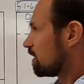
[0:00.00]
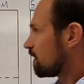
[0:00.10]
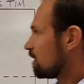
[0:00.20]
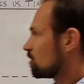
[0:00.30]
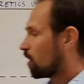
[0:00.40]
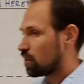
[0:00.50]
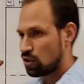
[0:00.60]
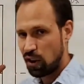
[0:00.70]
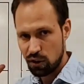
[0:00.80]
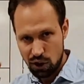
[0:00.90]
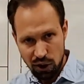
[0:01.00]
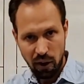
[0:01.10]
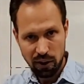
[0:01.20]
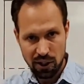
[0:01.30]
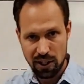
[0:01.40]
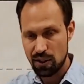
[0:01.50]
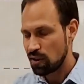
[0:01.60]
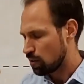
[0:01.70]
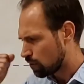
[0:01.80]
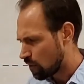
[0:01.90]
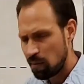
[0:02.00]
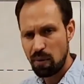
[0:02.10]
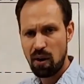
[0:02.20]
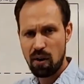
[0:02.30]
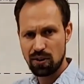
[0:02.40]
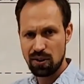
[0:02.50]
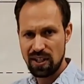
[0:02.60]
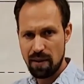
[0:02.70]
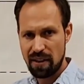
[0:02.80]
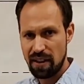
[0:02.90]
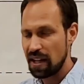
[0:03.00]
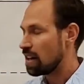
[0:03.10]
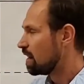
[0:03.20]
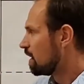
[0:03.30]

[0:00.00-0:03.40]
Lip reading: These are charges from Paul to Timothy.